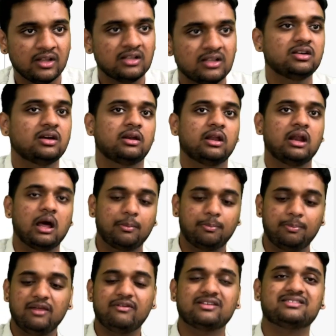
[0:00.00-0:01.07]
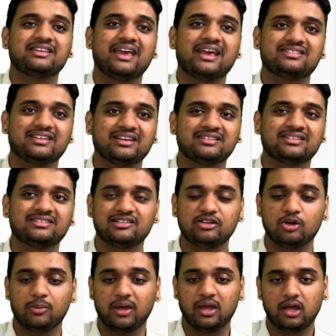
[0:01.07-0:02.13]
Sir, in our previous cases, listen
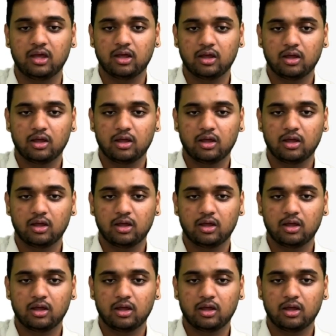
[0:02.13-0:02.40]
to me.